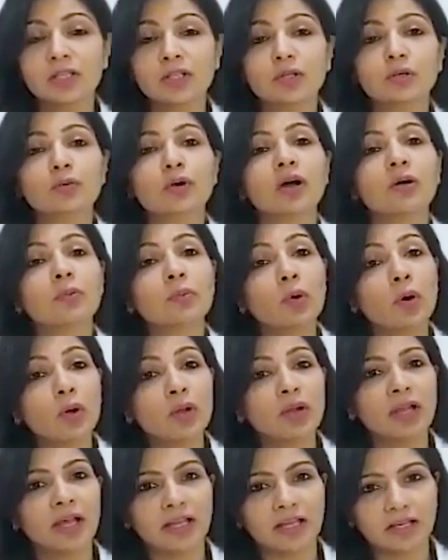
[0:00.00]
you are more
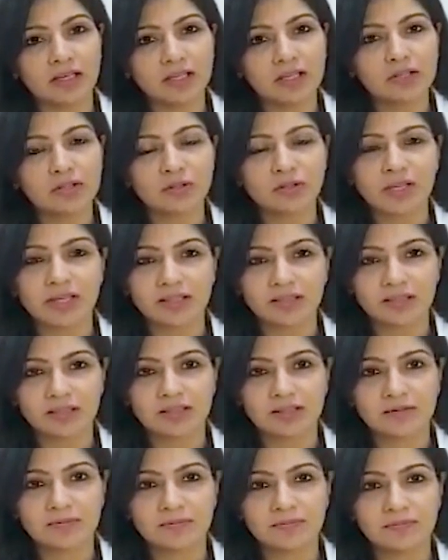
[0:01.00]
likely to get
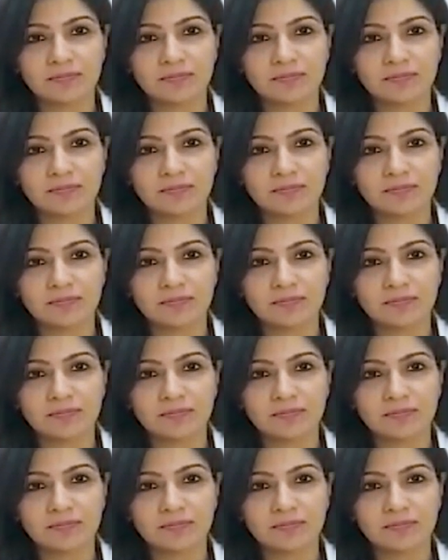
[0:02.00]
it.